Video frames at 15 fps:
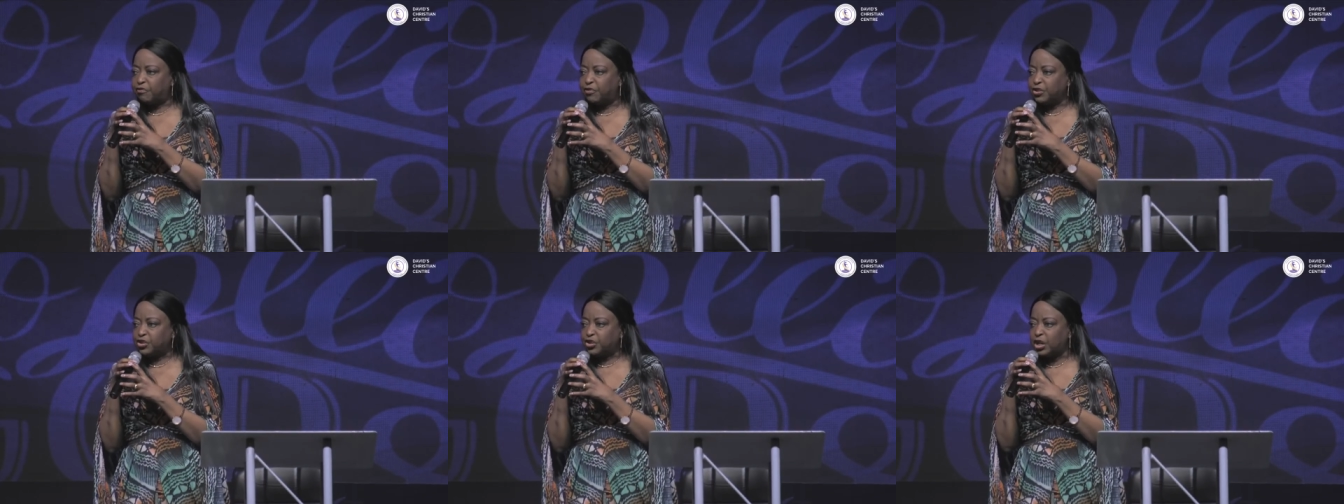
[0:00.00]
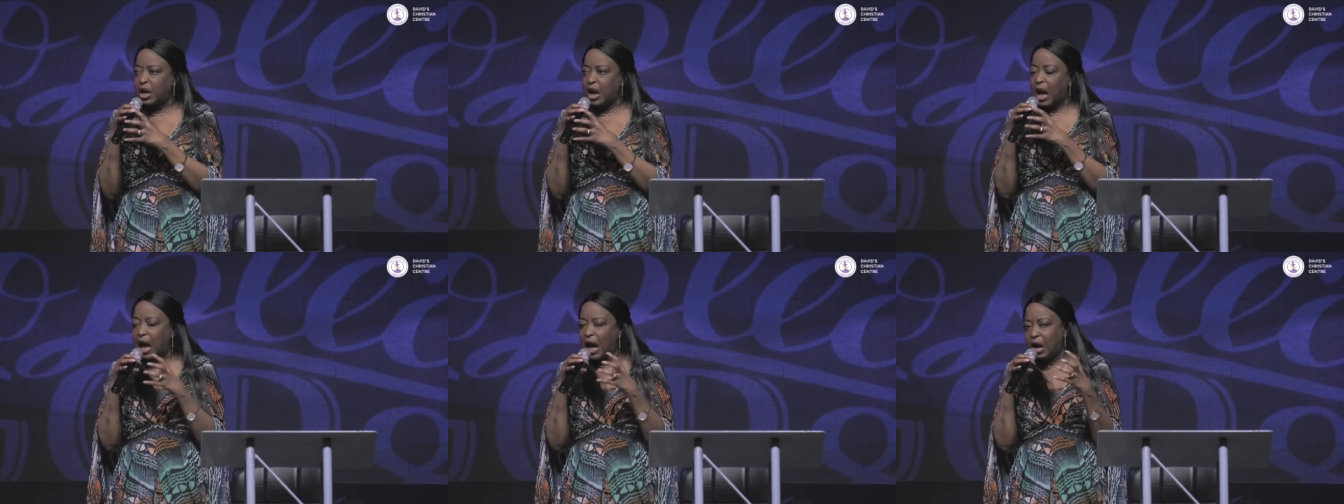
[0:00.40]
of fish.
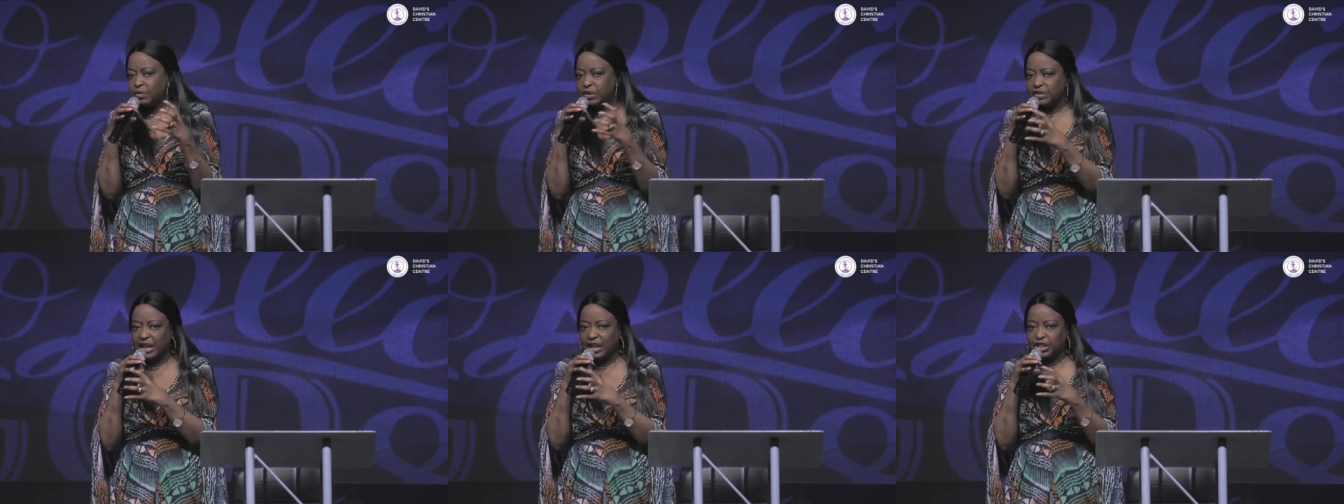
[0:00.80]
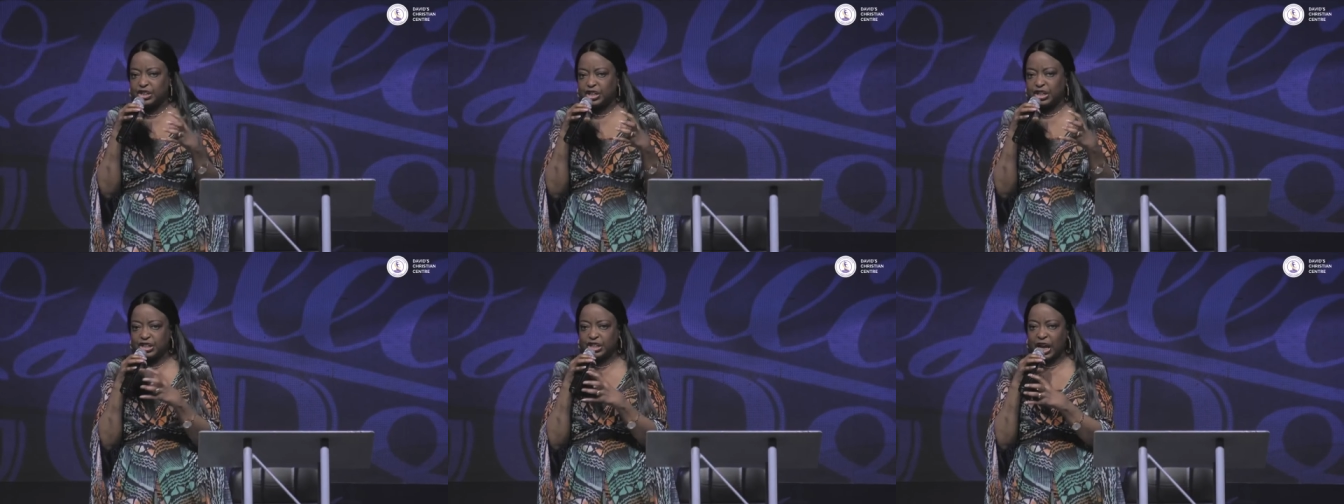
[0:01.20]
How did
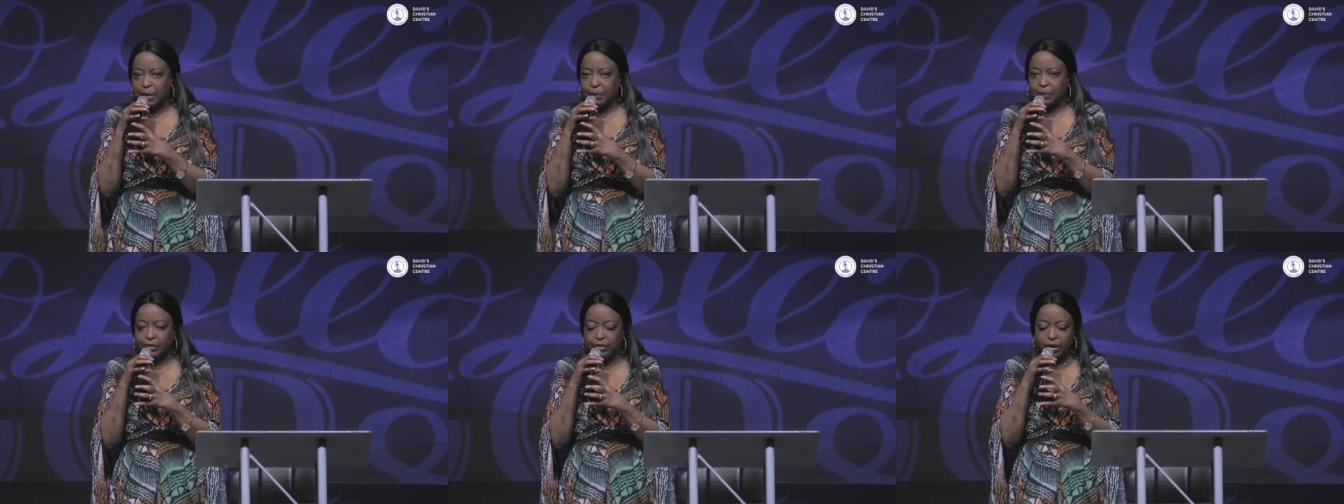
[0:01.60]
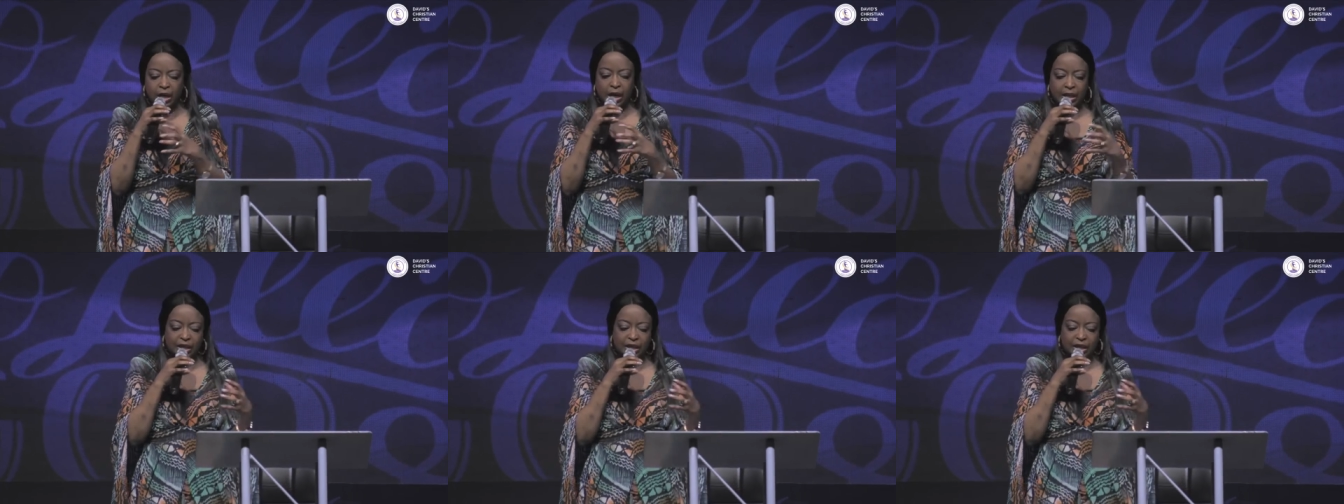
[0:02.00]
that change happen?